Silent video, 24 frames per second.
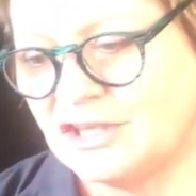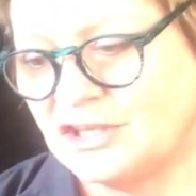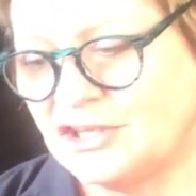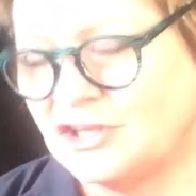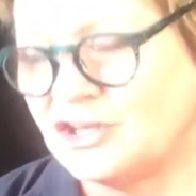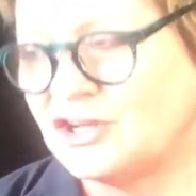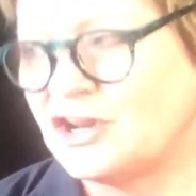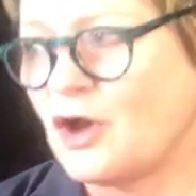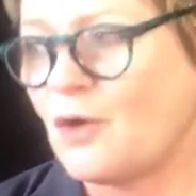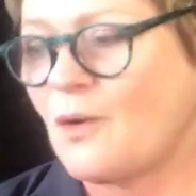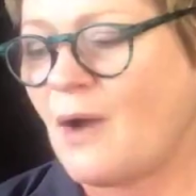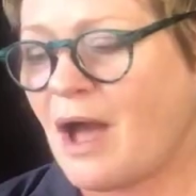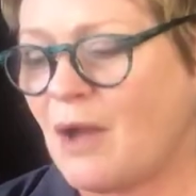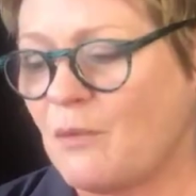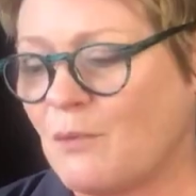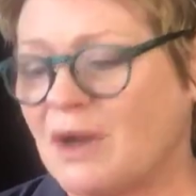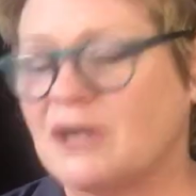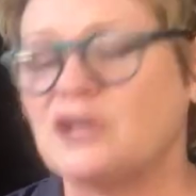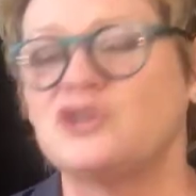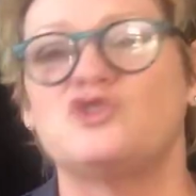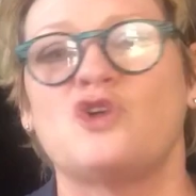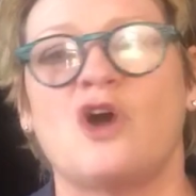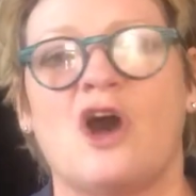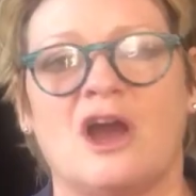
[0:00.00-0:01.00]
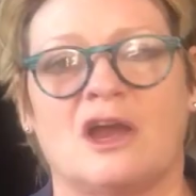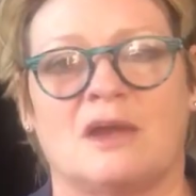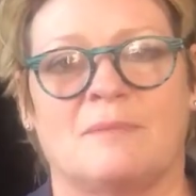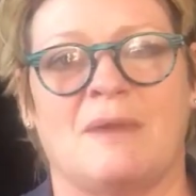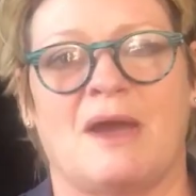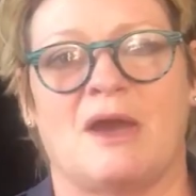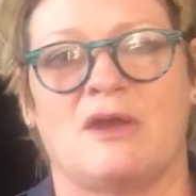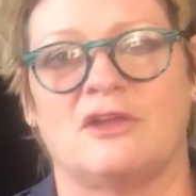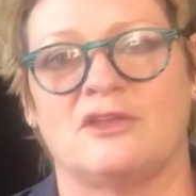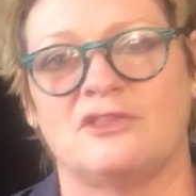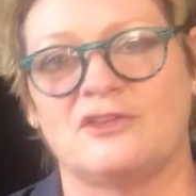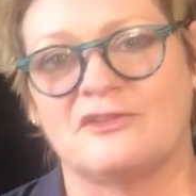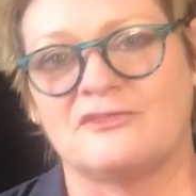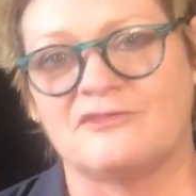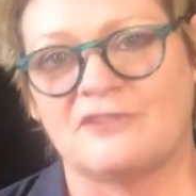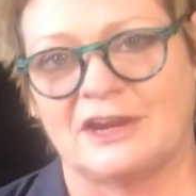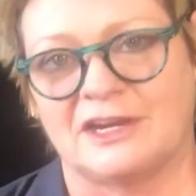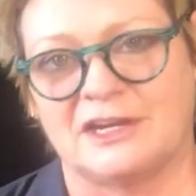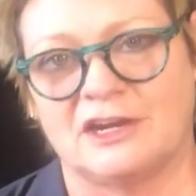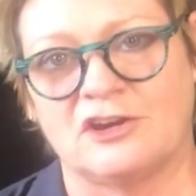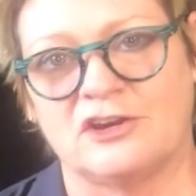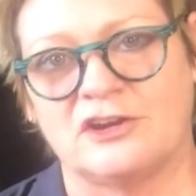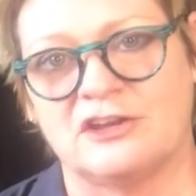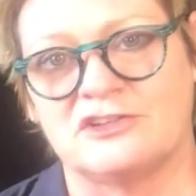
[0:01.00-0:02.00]
you know, I want to talk about other
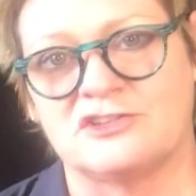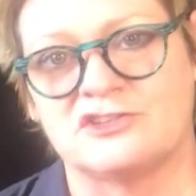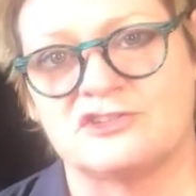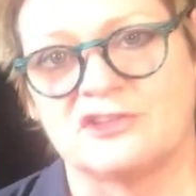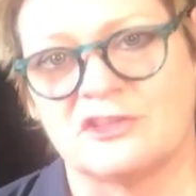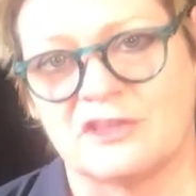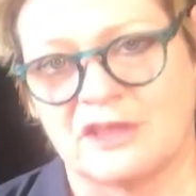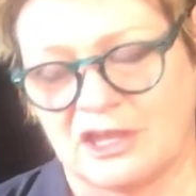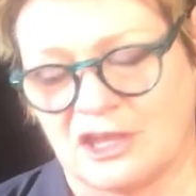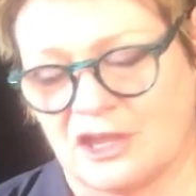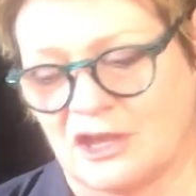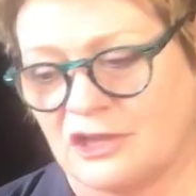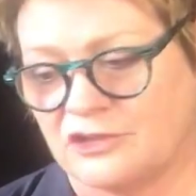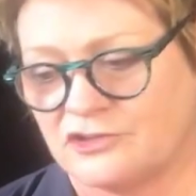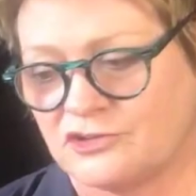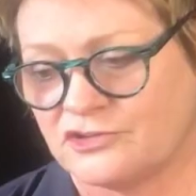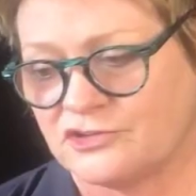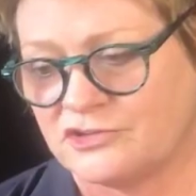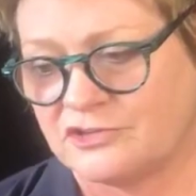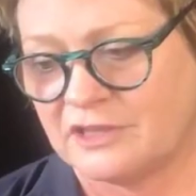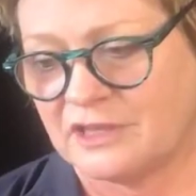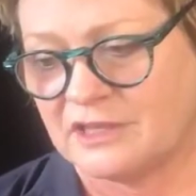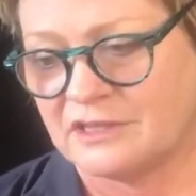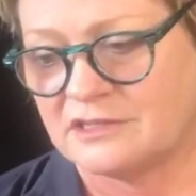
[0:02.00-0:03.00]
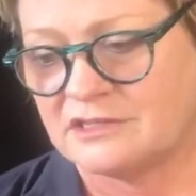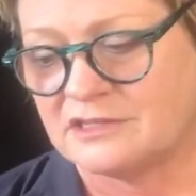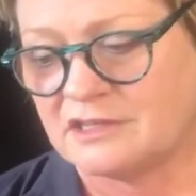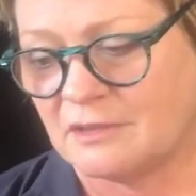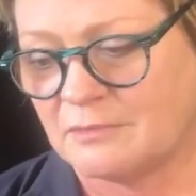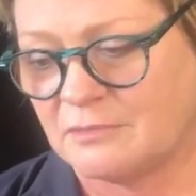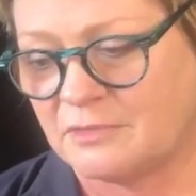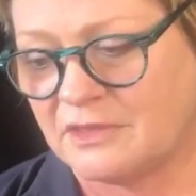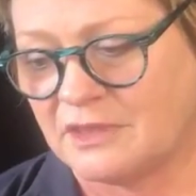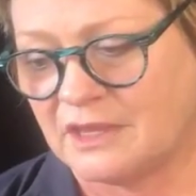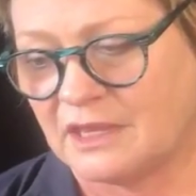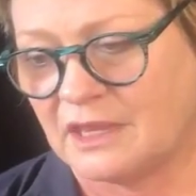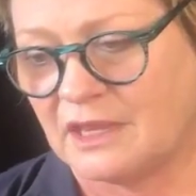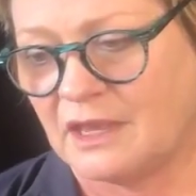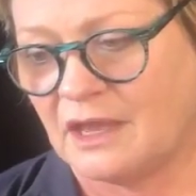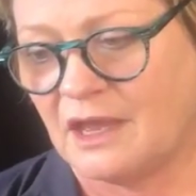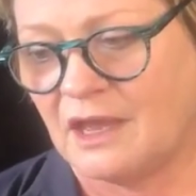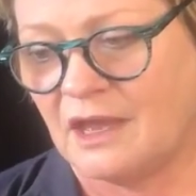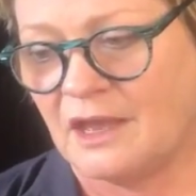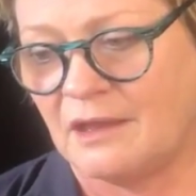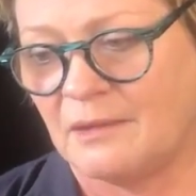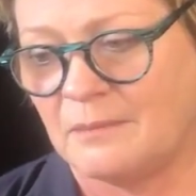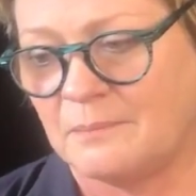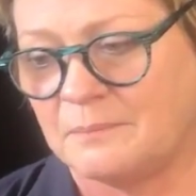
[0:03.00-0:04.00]
fine artists so that you understand something.
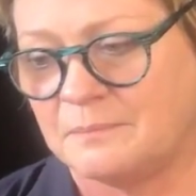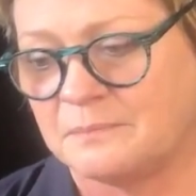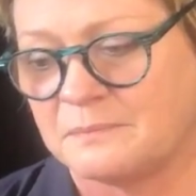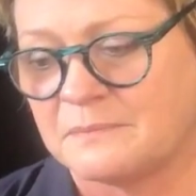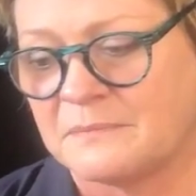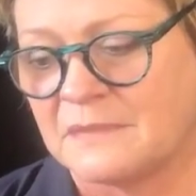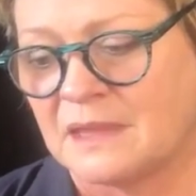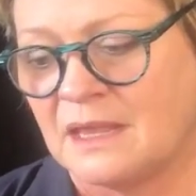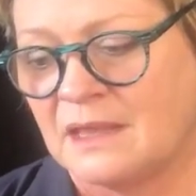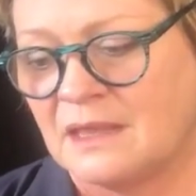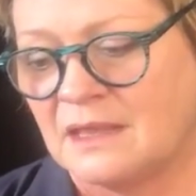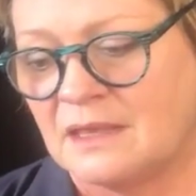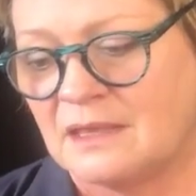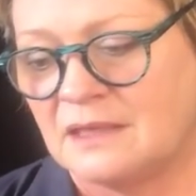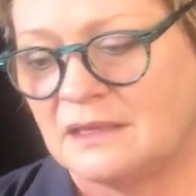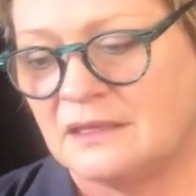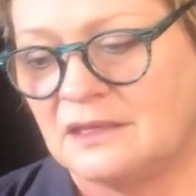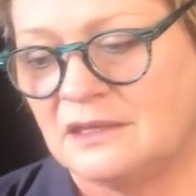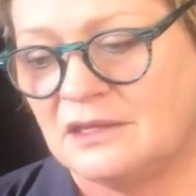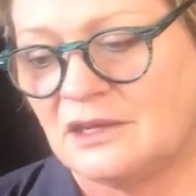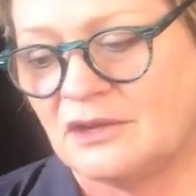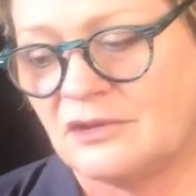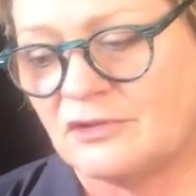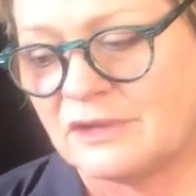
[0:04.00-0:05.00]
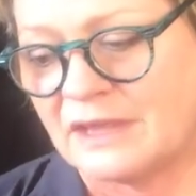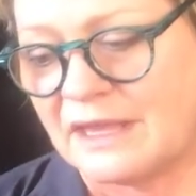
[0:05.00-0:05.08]
Um, you know,